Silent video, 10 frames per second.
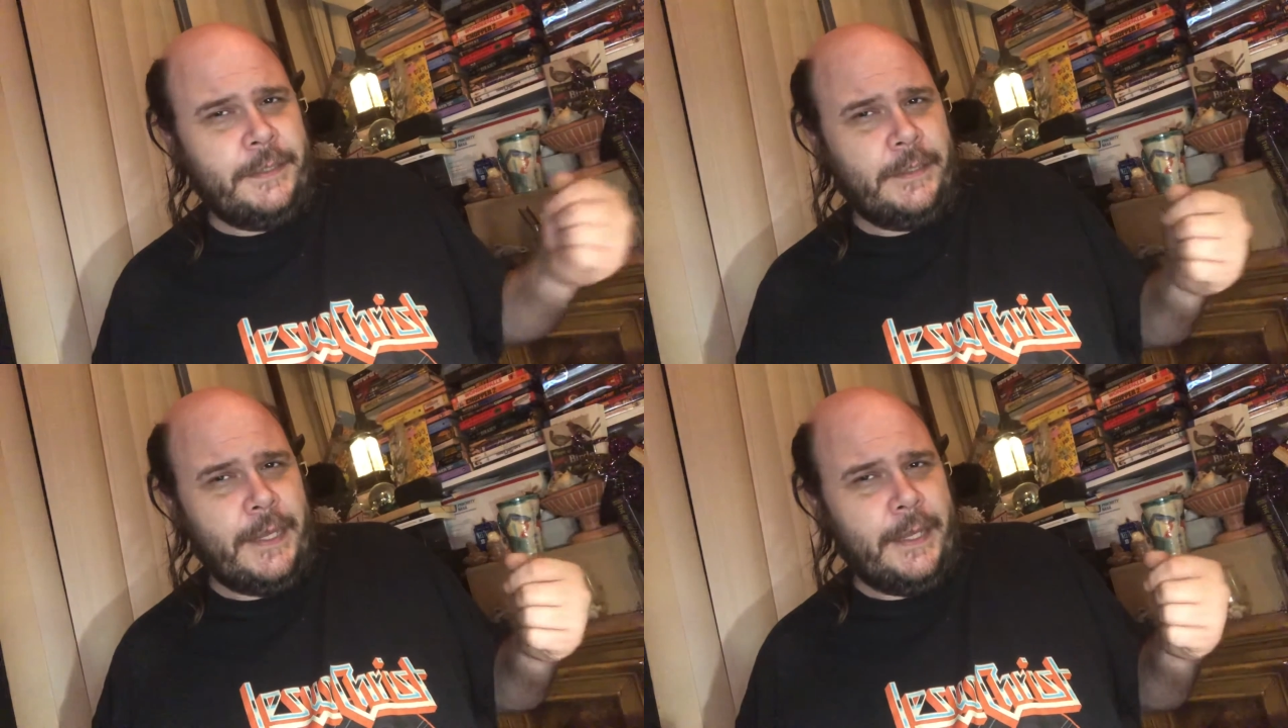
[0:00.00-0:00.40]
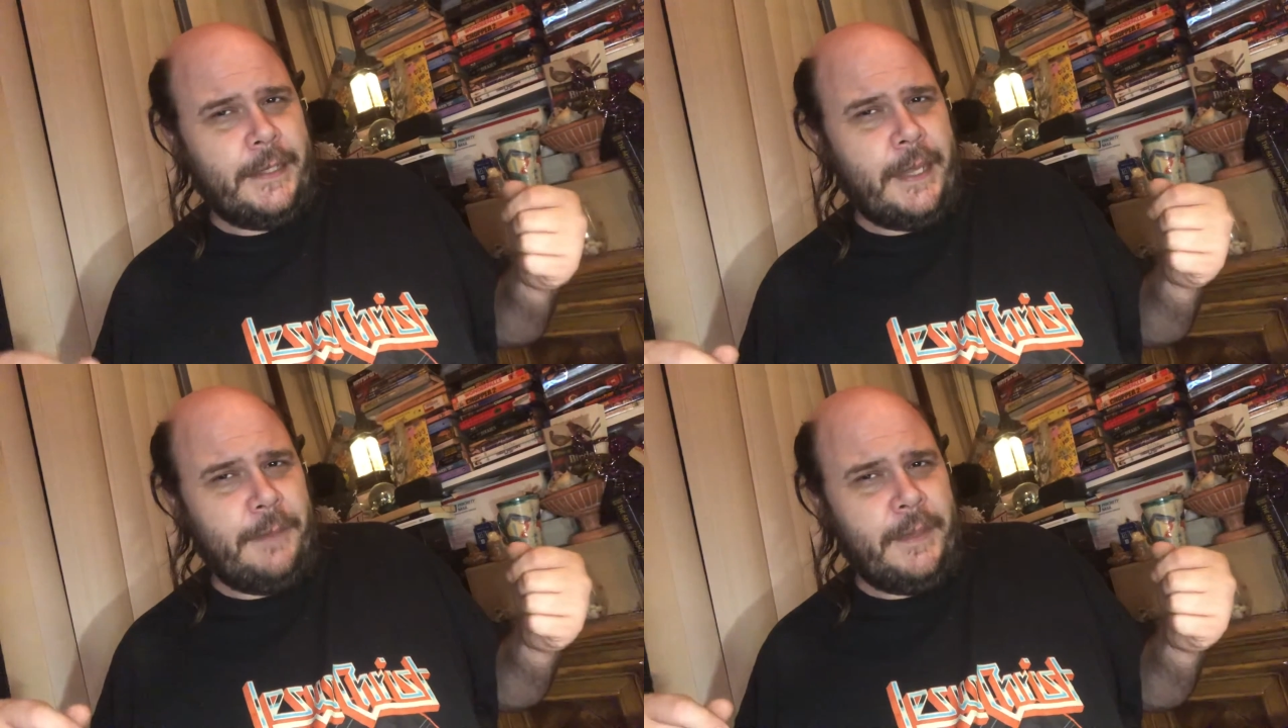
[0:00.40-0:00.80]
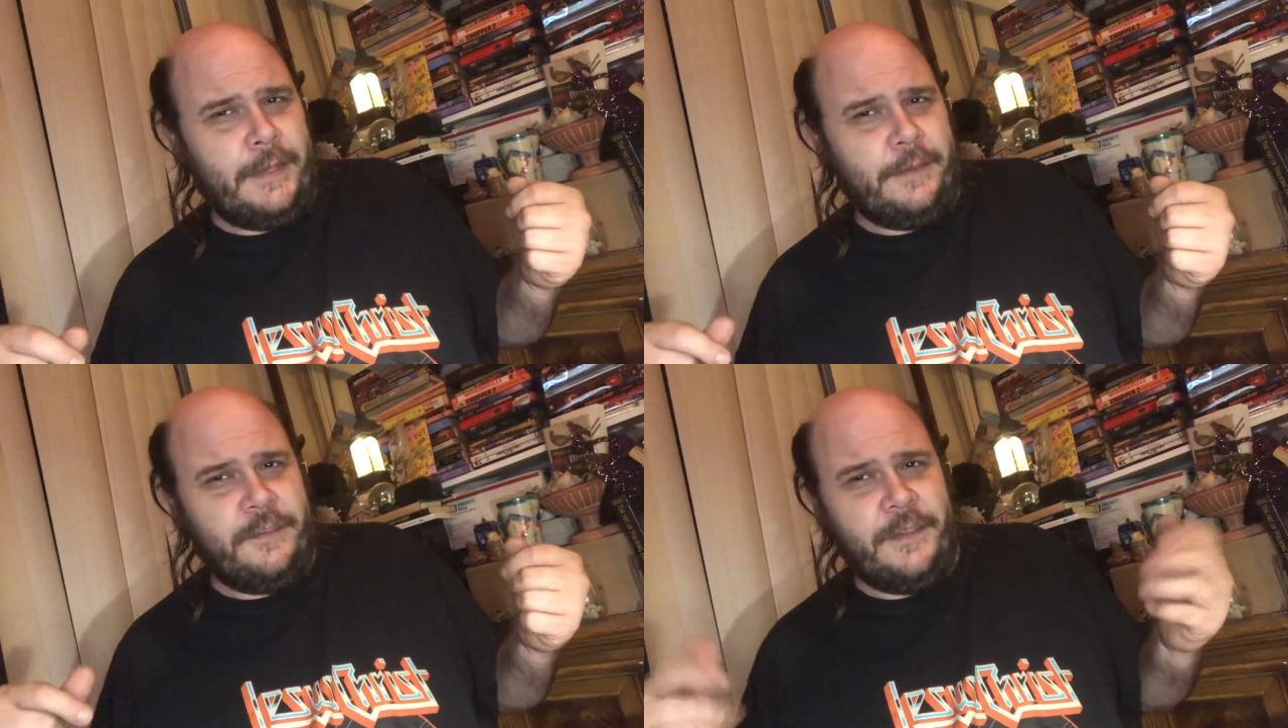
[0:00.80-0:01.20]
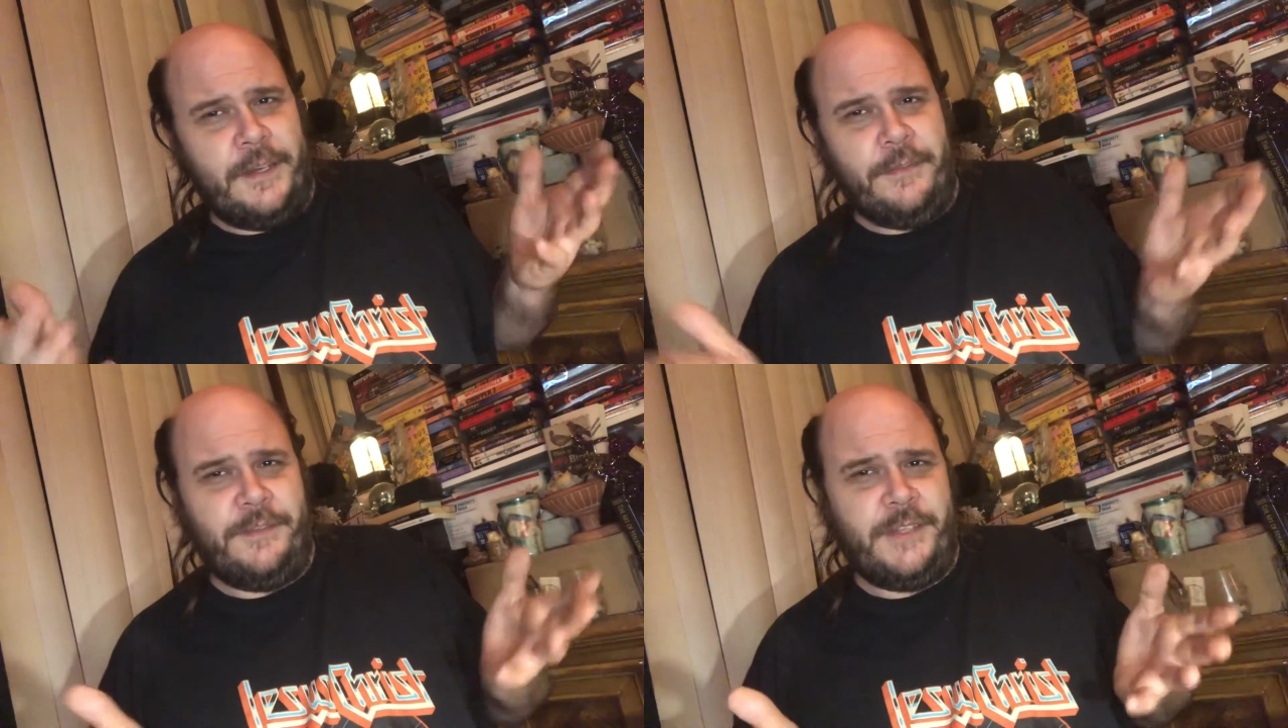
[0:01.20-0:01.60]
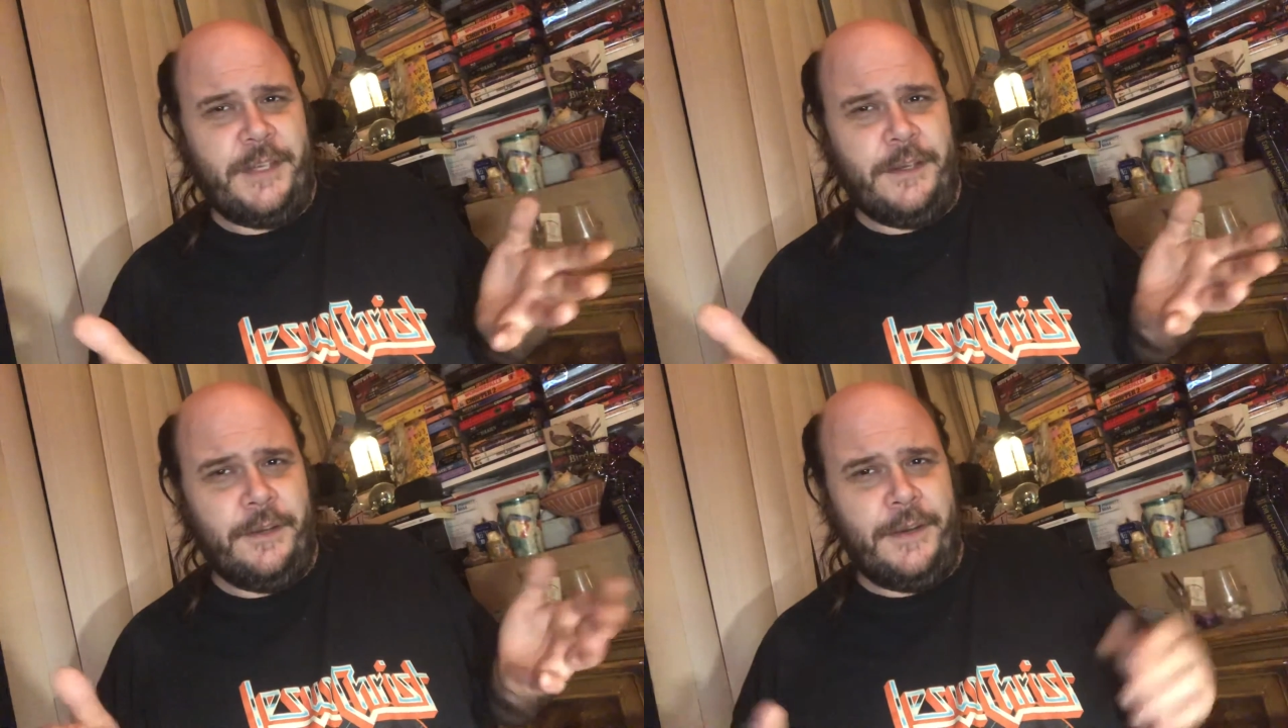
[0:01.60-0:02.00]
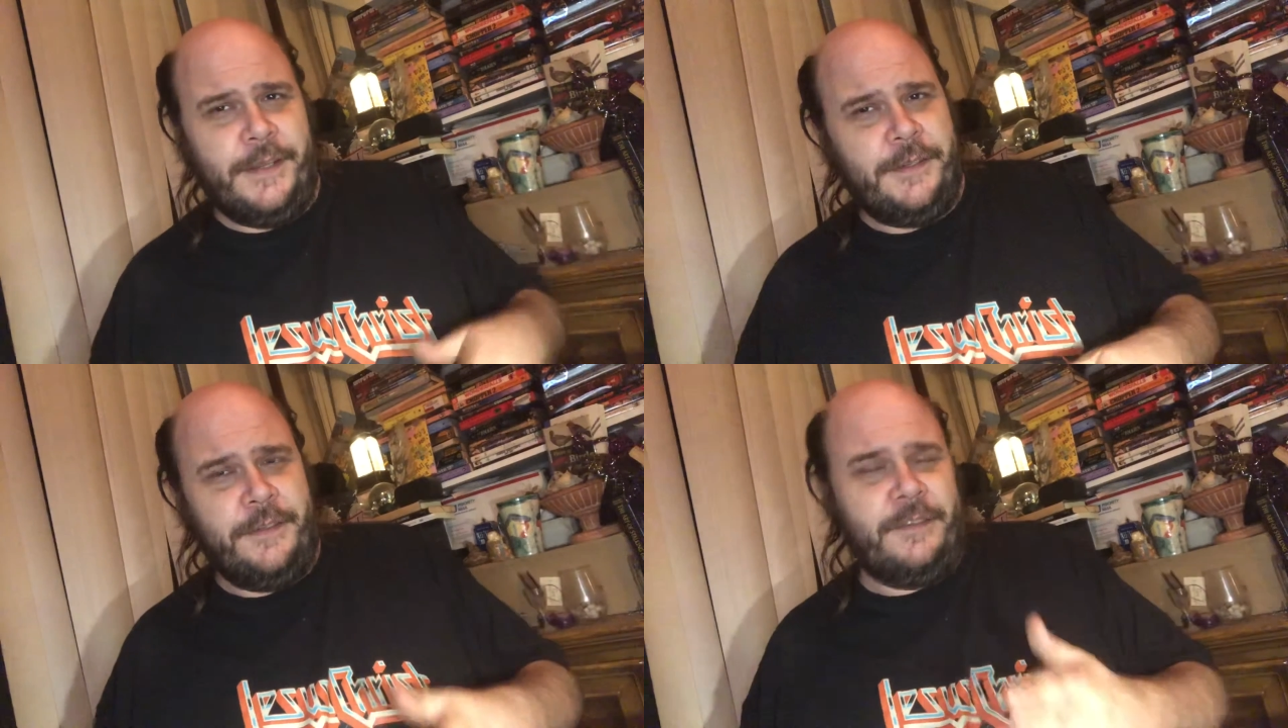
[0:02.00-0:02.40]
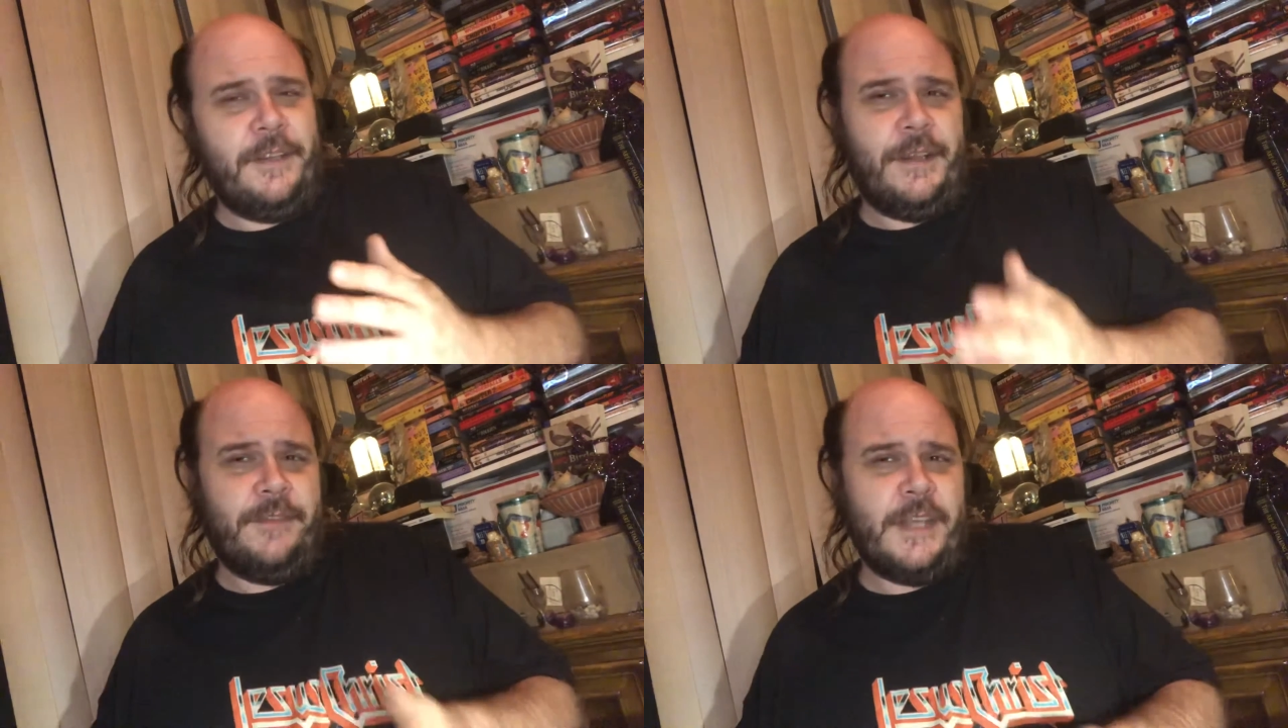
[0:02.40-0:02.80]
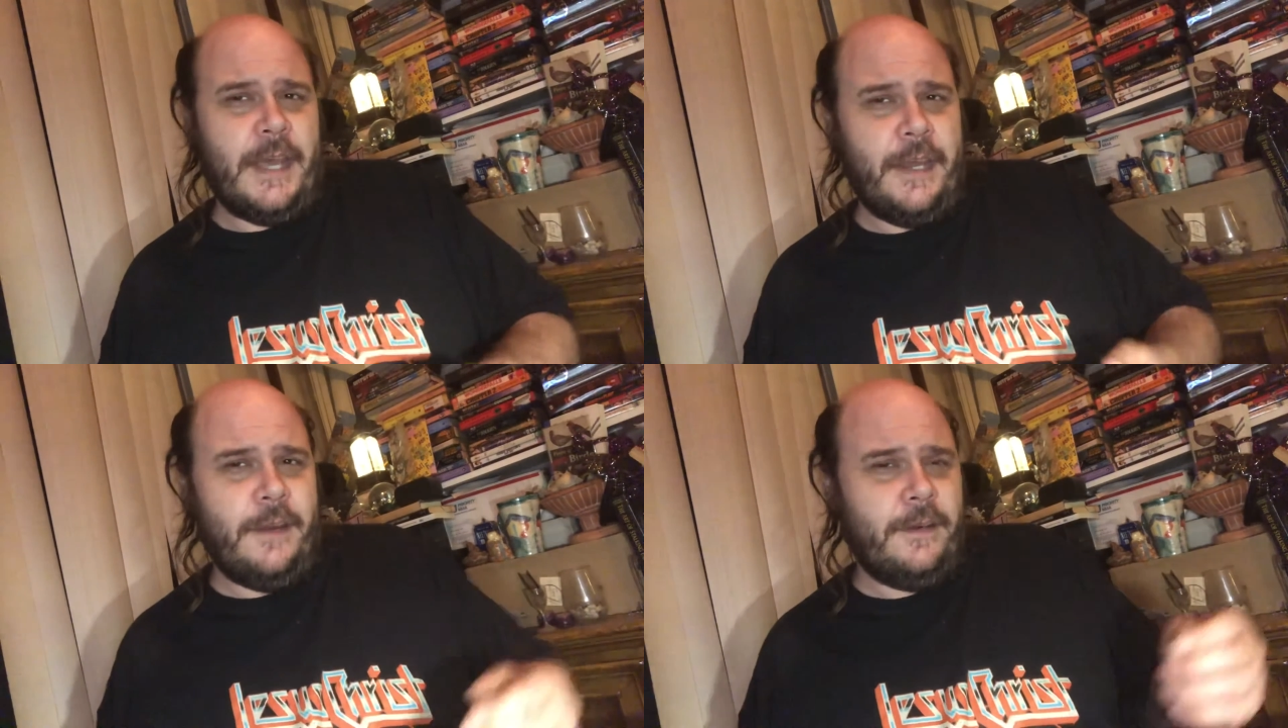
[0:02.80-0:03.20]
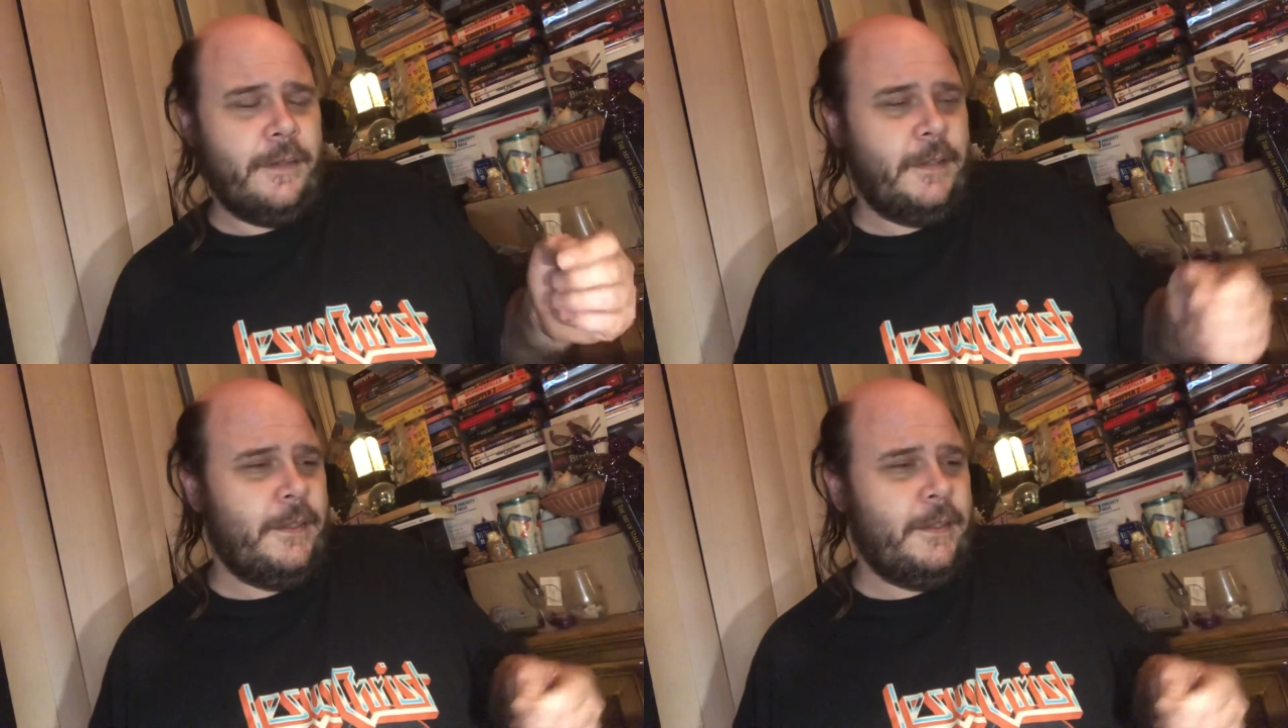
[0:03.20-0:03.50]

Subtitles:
like naming the city of Tyr into the city of Tyre.